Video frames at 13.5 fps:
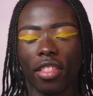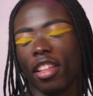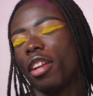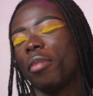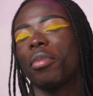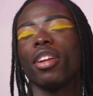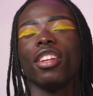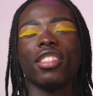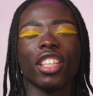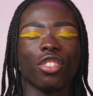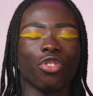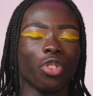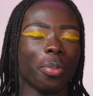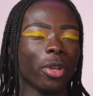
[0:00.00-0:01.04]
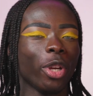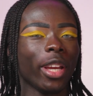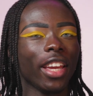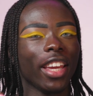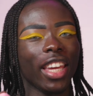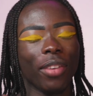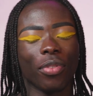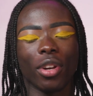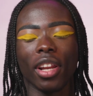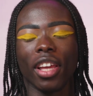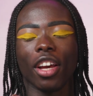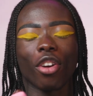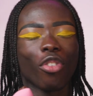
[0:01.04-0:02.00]
And I'm gonna distribute it
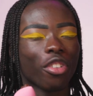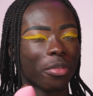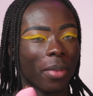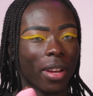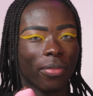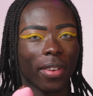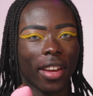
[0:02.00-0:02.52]
evenly across my